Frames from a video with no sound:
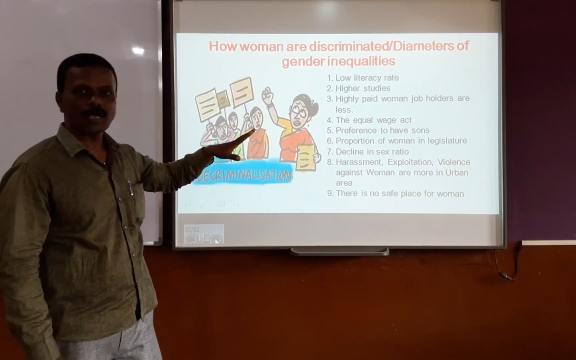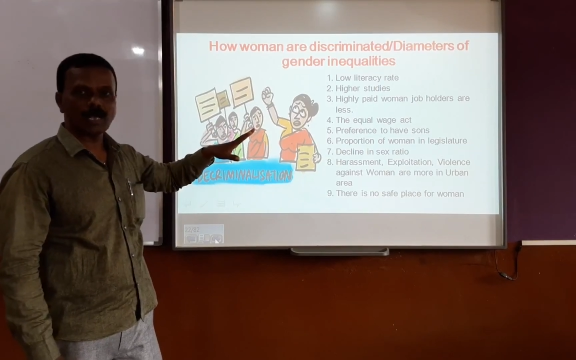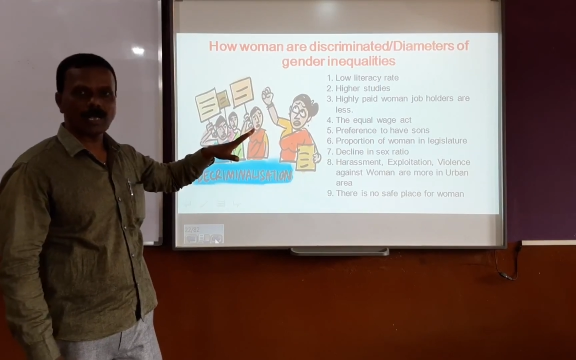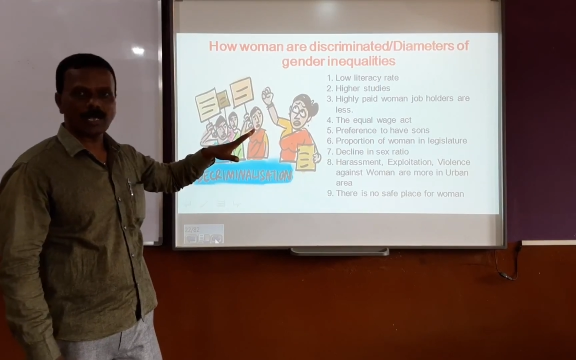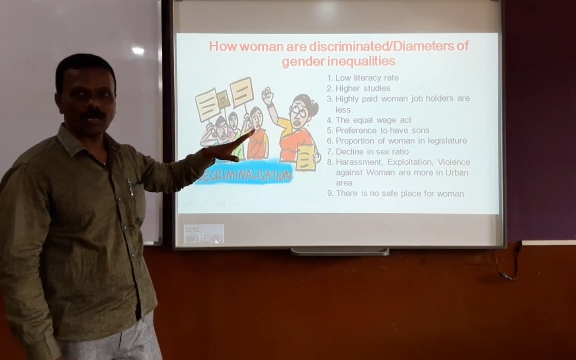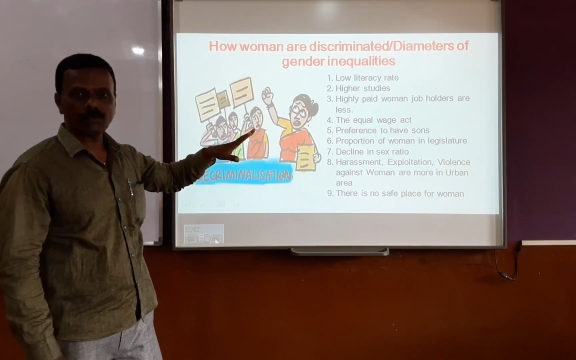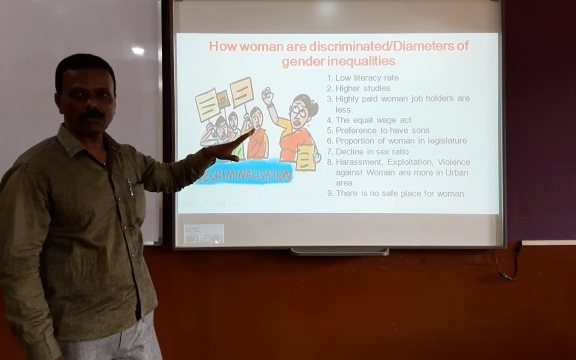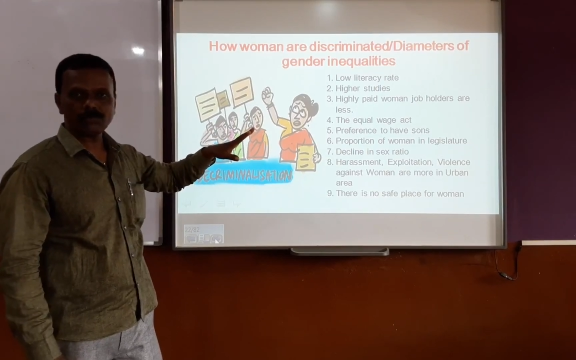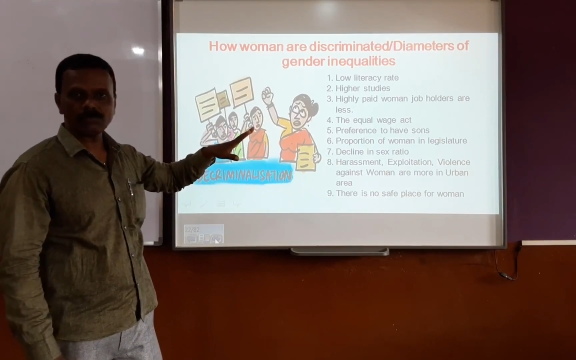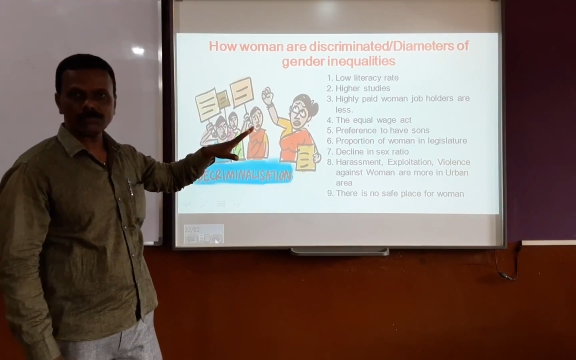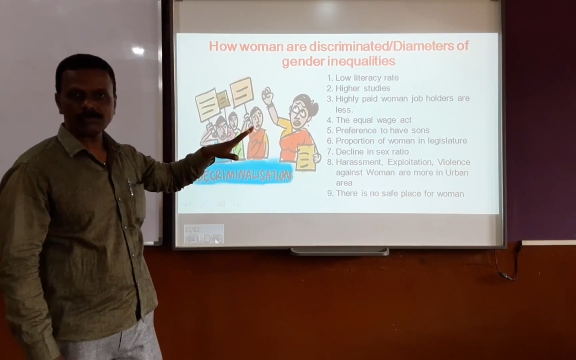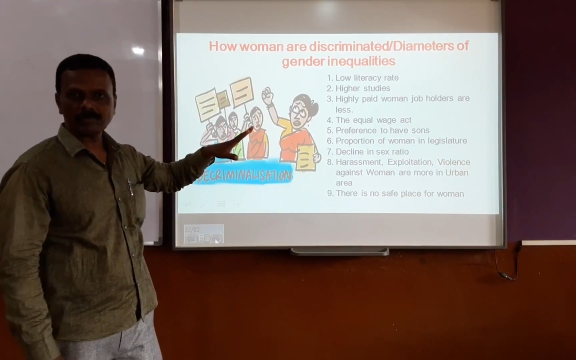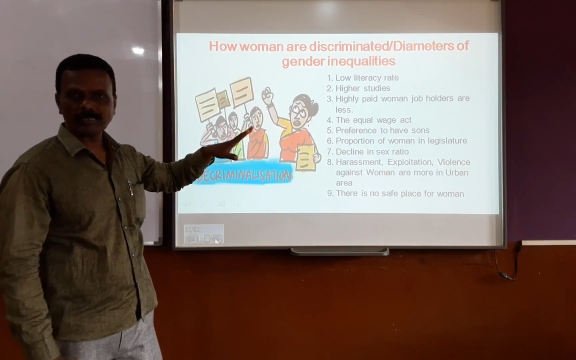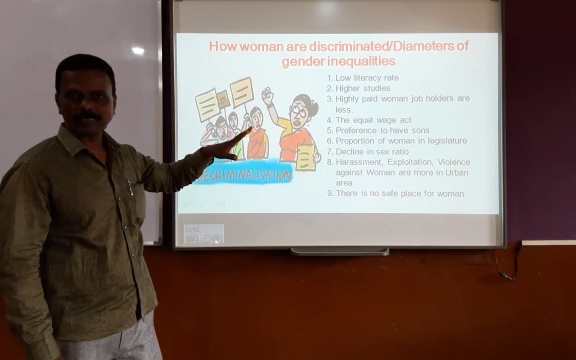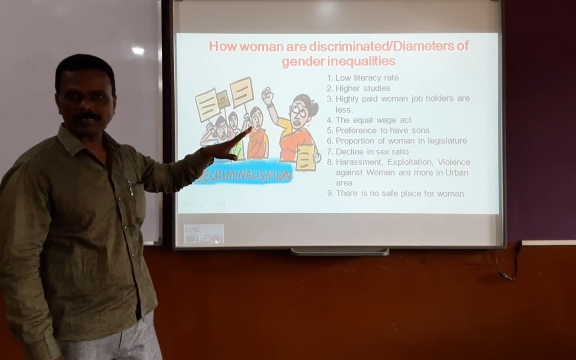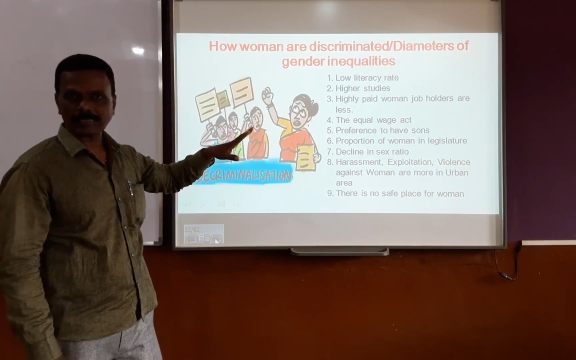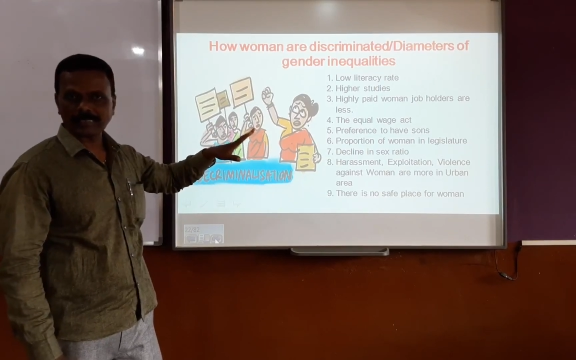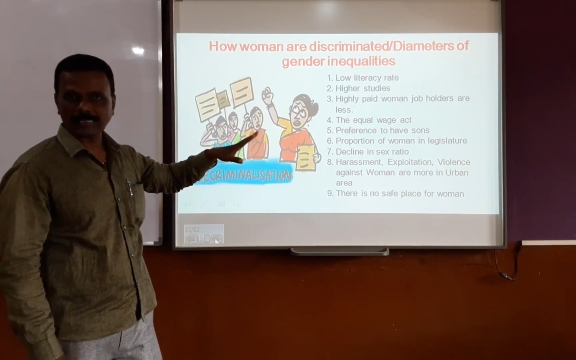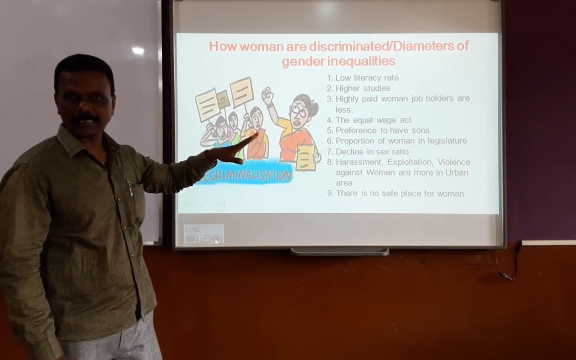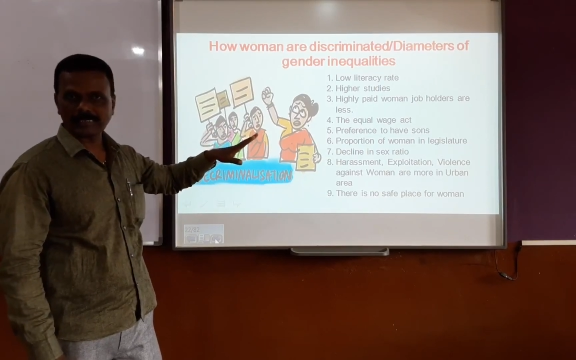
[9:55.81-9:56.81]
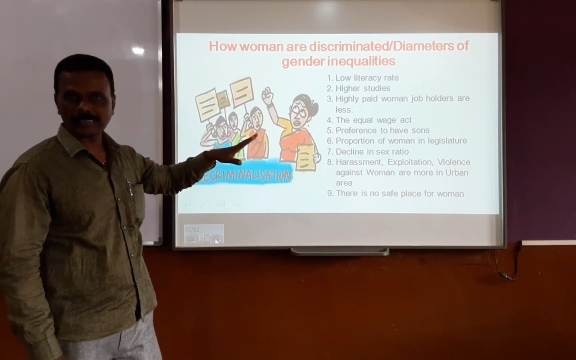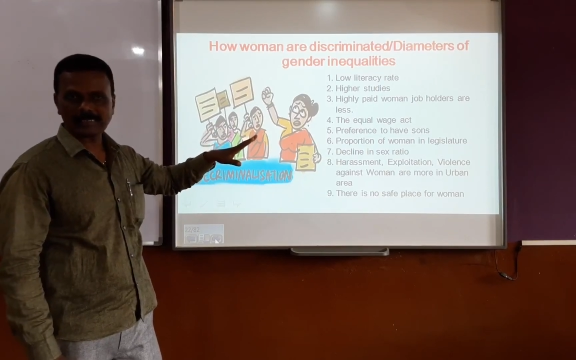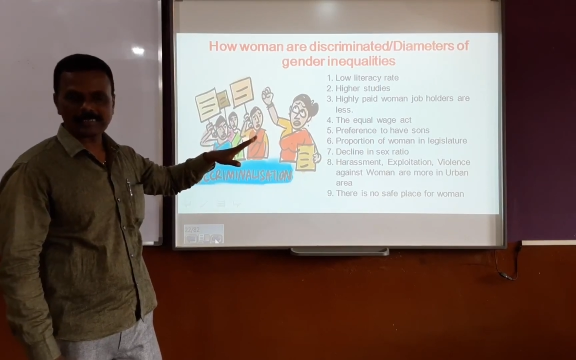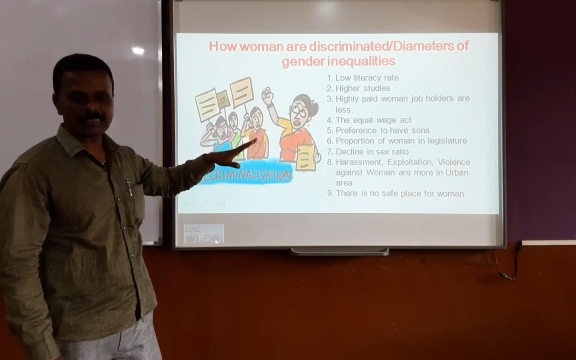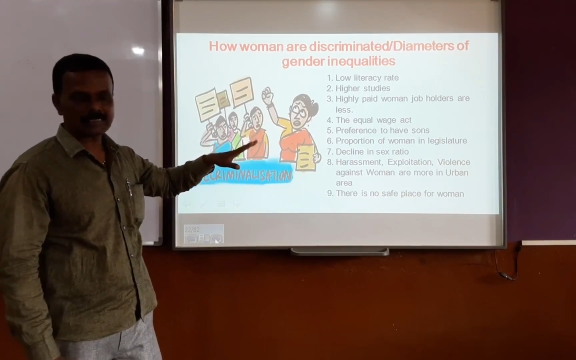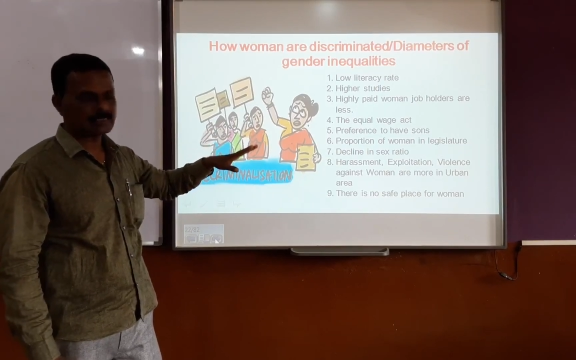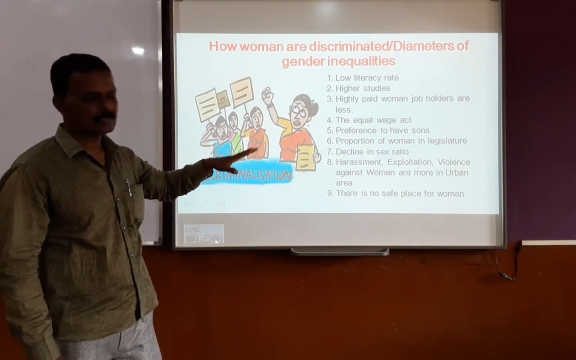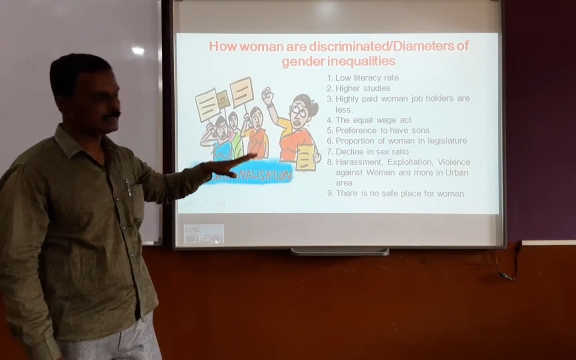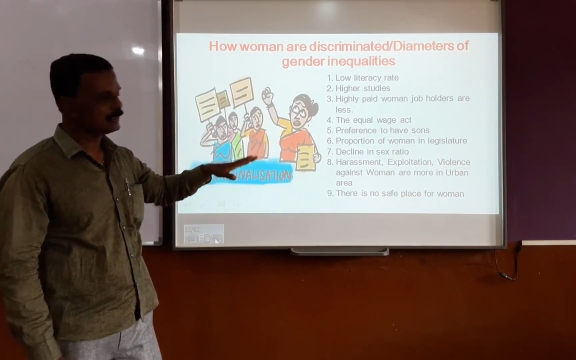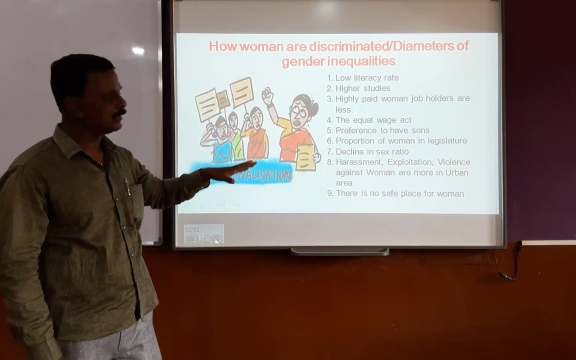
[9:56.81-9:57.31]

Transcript: have sons.